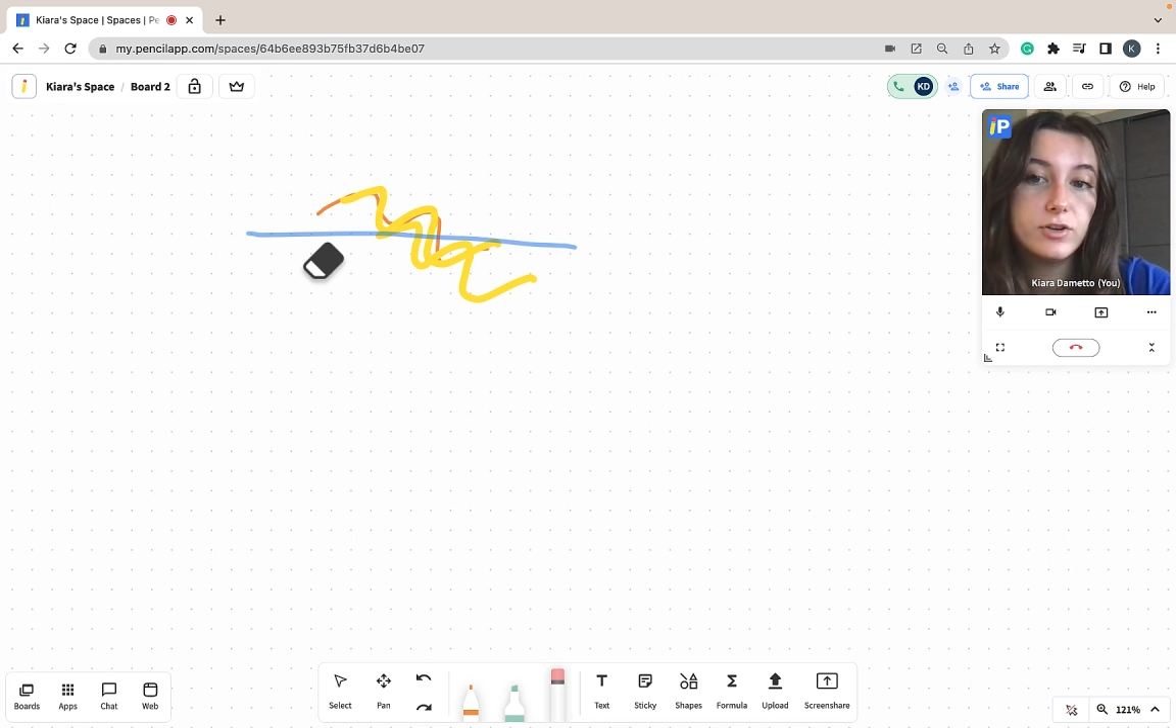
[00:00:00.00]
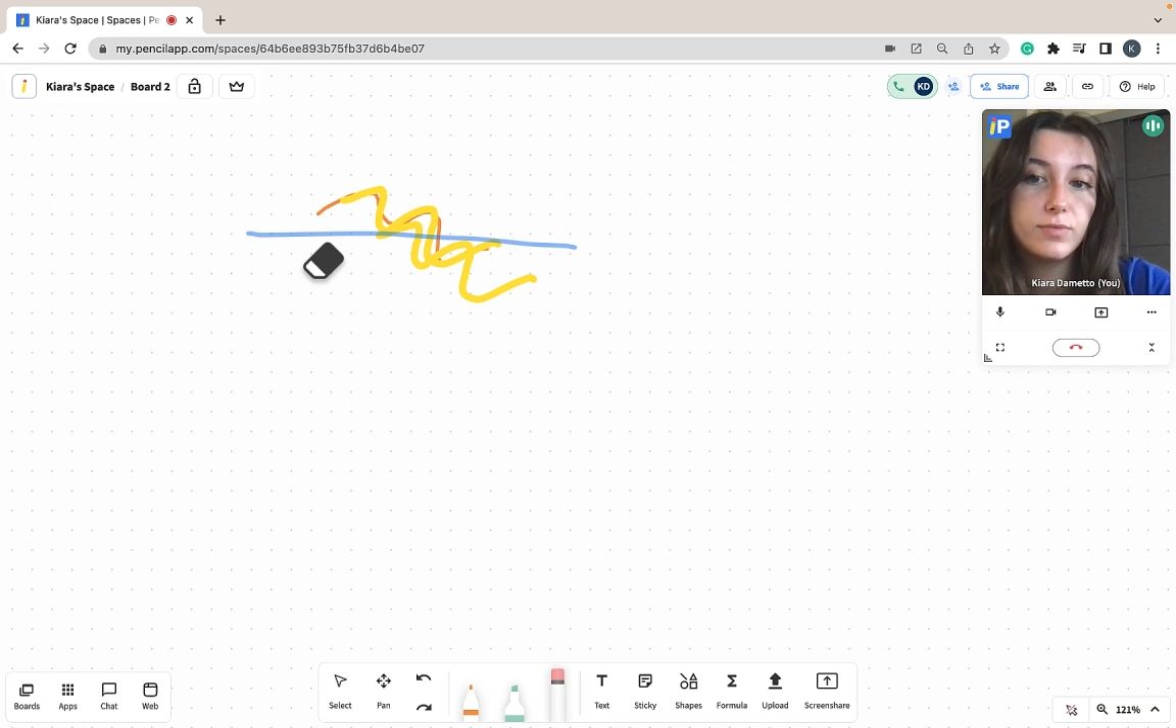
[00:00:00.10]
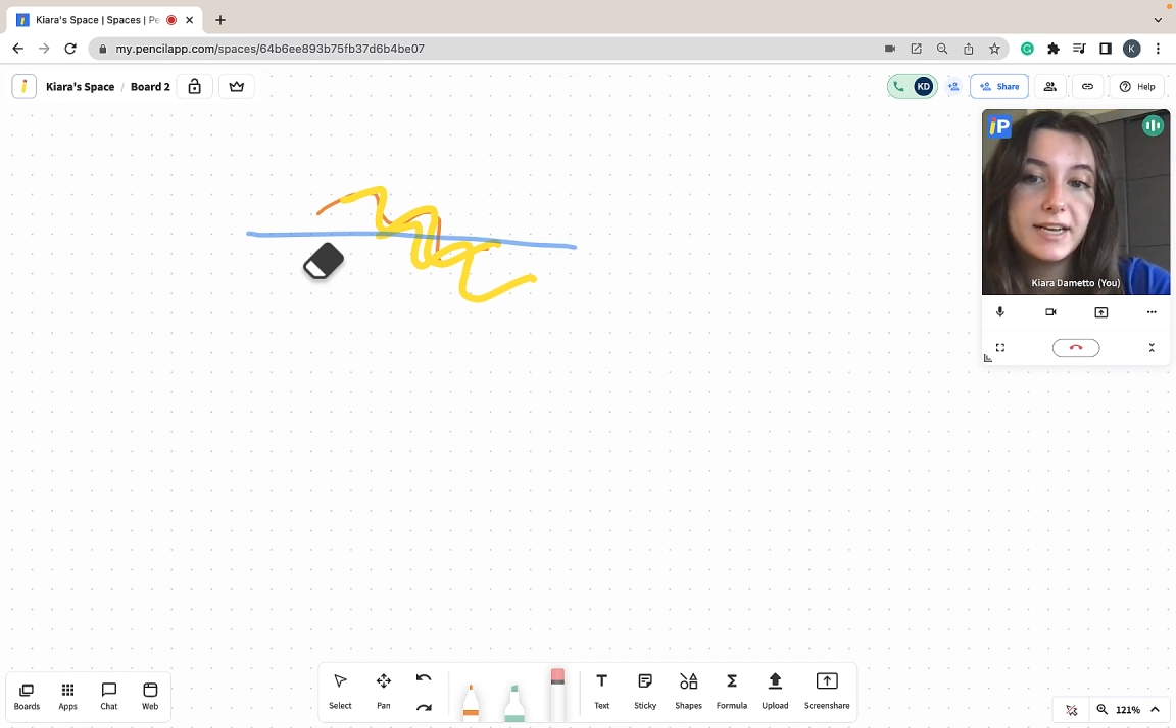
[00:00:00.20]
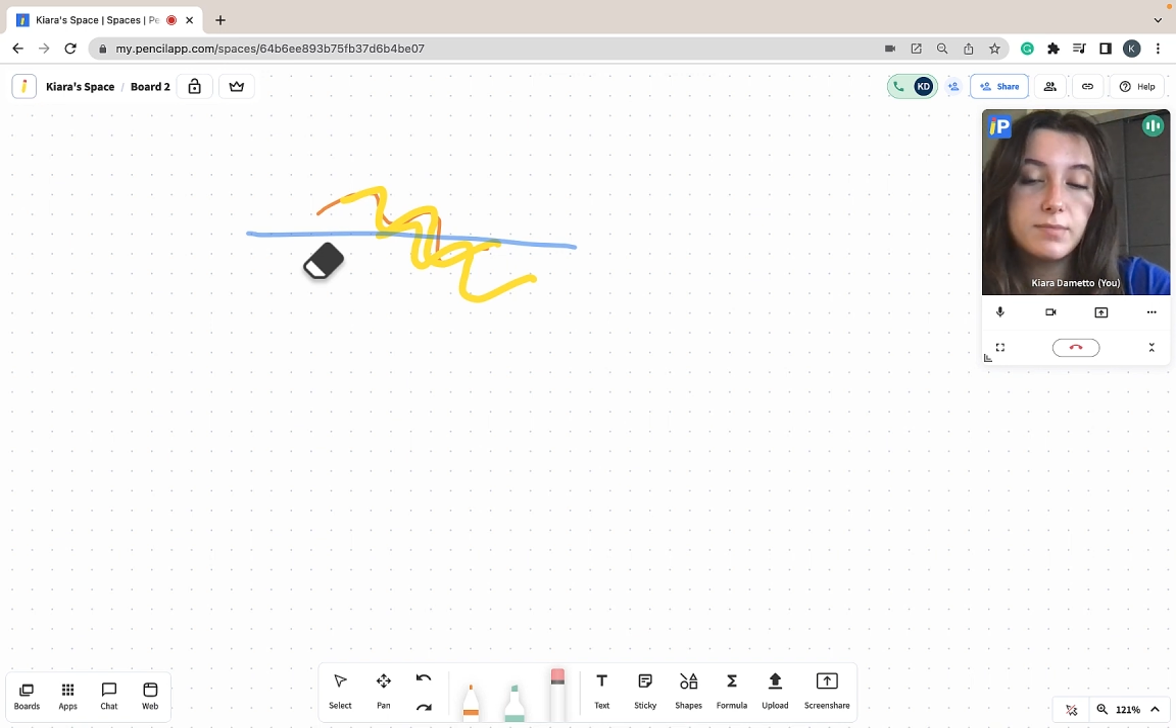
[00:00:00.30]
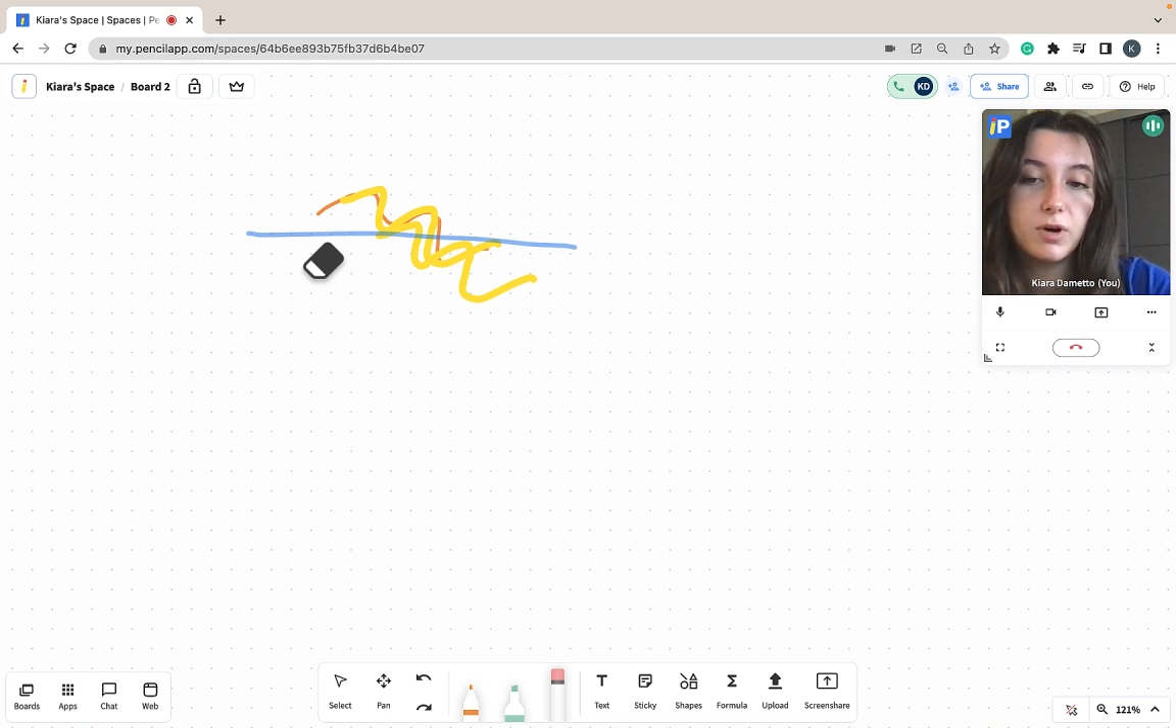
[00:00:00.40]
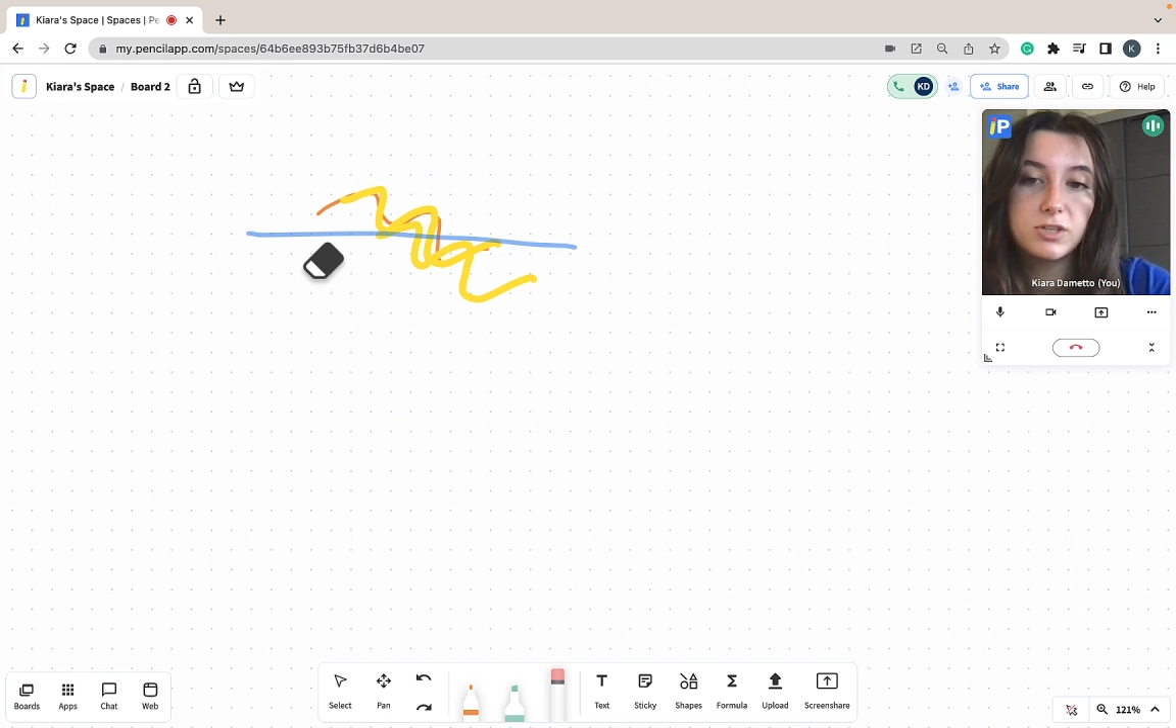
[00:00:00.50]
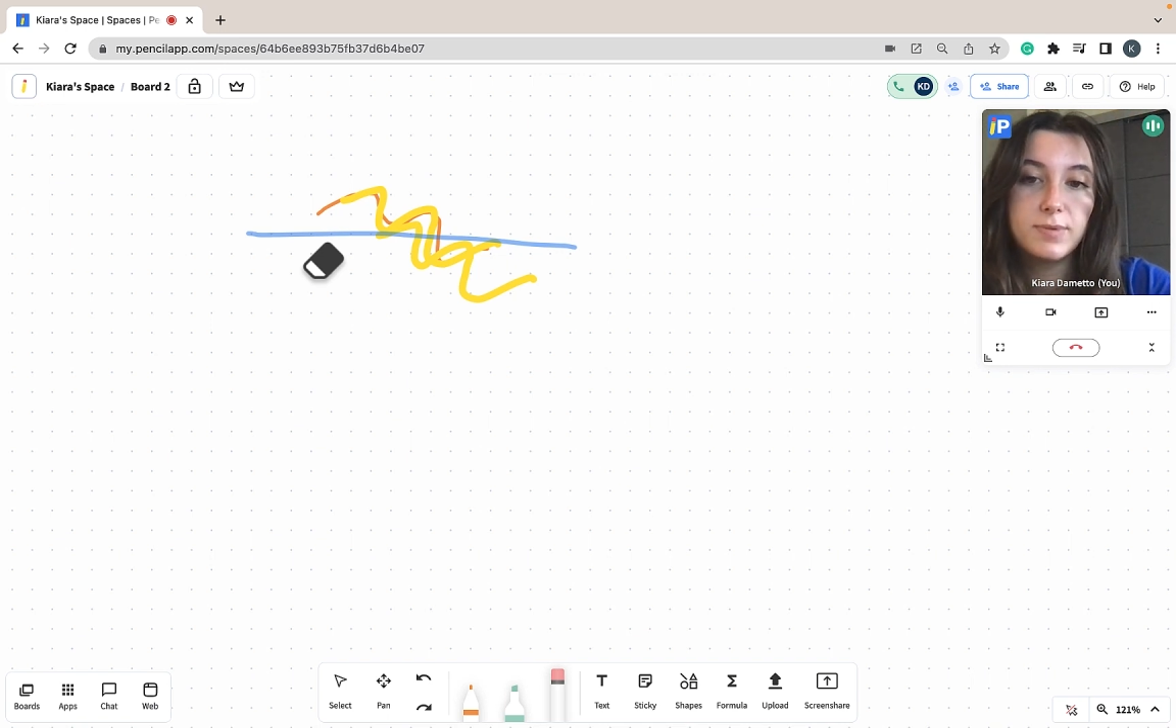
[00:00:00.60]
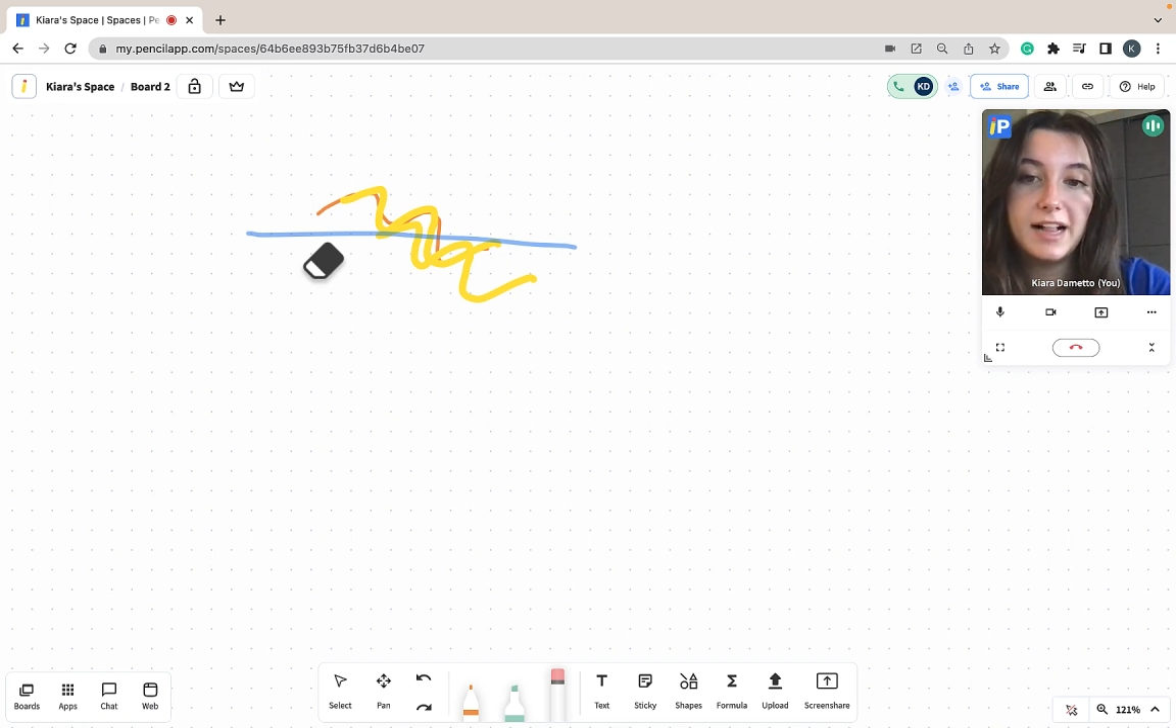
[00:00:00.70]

erase multiple